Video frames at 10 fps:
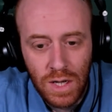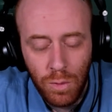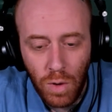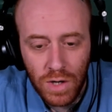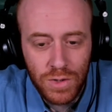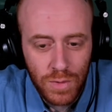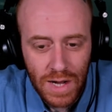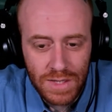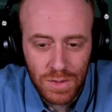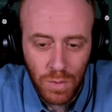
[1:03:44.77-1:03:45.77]
one
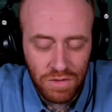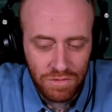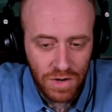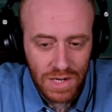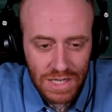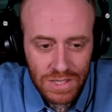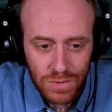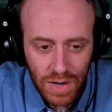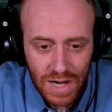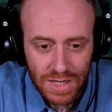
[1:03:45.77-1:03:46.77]
direct and one very
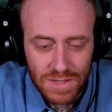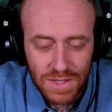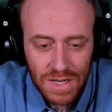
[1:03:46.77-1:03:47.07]
indirect.